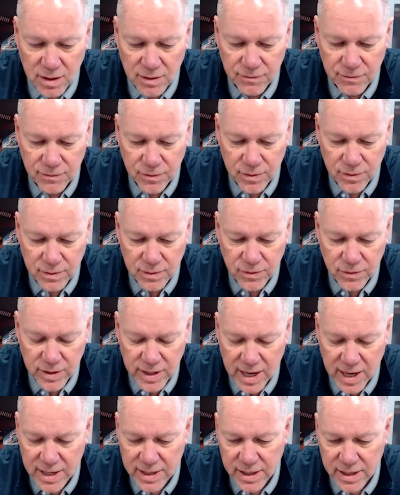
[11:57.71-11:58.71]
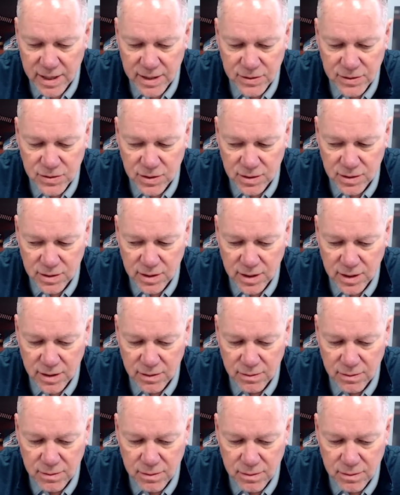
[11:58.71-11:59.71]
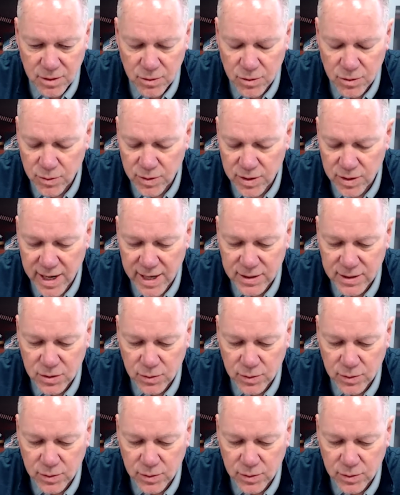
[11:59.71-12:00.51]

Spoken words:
for the IDS, and they're doing that. So